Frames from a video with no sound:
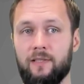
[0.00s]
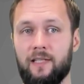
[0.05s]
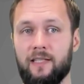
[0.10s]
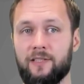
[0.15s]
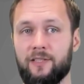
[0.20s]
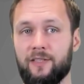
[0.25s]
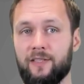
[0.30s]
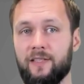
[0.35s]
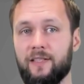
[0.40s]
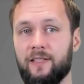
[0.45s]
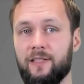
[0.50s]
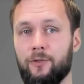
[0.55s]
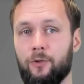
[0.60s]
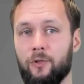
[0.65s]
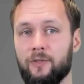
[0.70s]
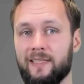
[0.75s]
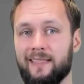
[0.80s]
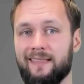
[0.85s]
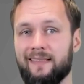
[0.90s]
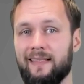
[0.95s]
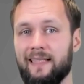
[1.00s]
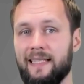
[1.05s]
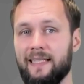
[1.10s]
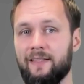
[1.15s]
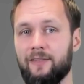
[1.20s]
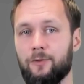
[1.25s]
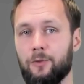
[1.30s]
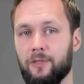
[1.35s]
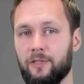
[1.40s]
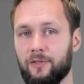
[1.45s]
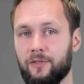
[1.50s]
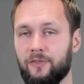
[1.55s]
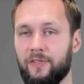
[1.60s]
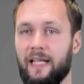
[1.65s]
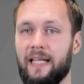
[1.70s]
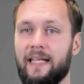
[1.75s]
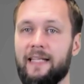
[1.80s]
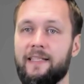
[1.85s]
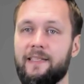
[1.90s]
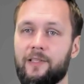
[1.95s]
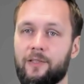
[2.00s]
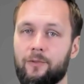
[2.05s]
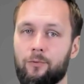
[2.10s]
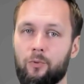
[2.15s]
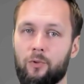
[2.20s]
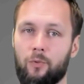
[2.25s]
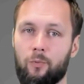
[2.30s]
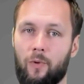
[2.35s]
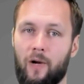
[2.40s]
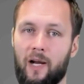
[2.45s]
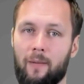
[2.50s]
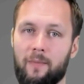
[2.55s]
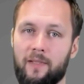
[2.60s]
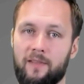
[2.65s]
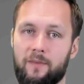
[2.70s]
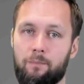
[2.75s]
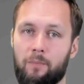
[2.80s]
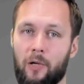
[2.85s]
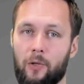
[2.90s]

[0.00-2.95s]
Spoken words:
Understanding context leads to understanding the requirements